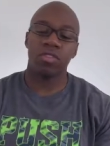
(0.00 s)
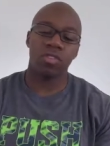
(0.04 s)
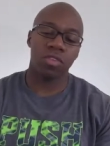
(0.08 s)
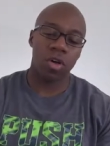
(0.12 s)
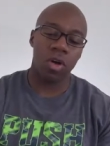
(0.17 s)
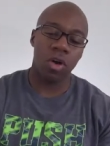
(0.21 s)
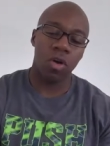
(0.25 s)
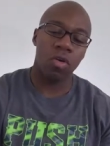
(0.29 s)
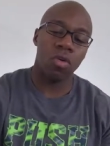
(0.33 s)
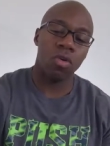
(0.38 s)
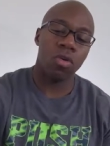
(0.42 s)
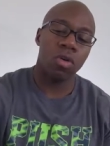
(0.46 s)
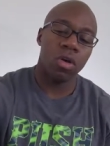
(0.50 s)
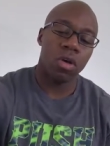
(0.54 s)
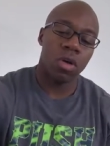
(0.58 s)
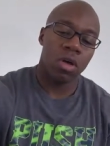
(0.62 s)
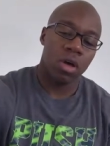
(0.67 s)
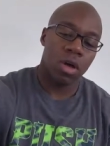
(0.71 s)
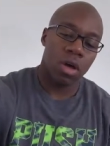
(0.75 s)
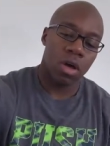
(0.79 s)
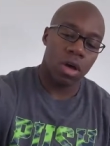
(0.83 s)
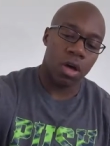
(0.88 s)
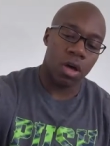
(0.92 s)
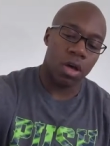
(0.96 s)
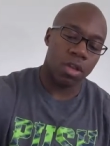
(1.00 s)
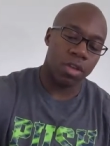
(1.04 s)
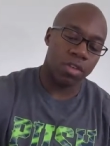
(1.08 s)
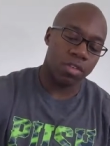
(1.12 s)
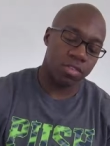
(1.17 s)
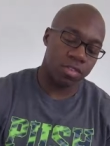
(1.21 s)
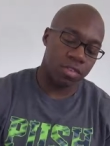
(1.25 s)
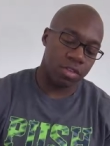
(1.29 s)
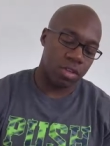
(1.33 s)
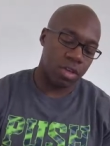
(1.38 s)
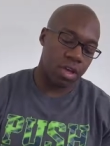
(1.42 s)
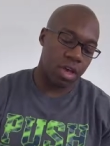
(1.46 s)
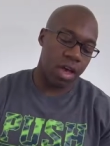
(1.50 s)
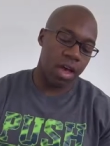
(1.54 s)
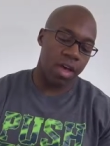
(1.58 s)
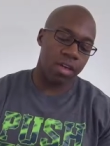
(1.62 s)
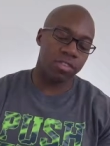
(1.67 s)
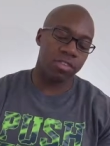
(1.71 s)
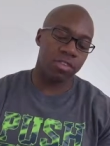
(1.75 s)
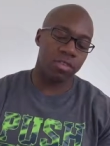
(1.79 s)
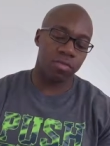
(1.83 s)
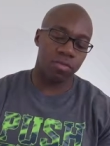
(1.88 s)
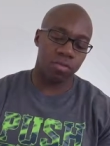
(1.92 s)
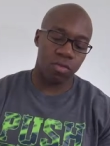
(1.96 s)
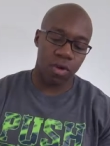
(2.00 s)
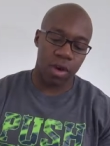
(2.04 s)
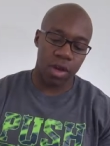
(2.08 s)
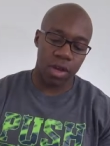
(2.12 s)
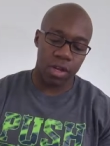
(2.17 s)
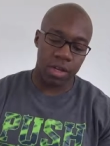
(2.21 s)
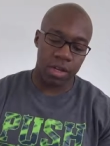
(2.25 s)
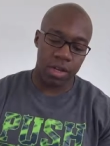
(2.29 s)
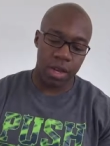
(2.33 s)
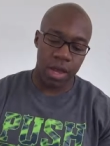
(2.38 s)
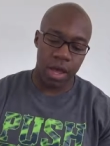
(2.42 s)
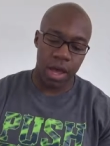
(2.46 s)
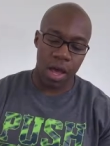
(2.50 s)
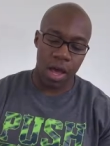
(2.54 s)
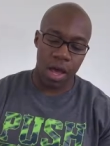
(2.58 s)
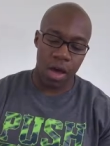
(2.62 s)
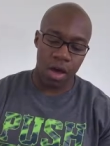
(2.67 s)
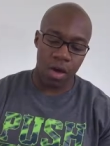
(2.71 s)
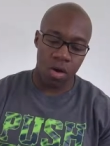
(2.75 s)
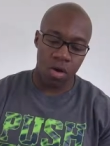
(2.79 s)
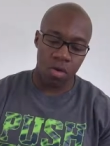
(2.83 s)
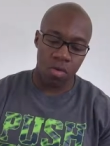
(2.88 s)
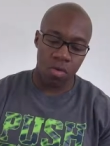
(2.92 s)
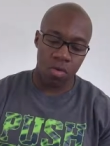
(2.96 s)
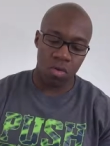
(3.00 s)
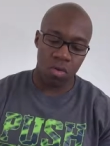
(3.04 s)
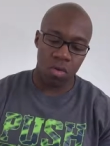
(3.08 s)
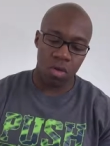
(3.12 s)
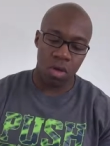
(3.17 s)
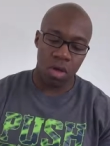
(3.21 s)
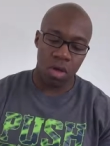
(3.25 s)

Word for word: So uh, let's see, as of right now,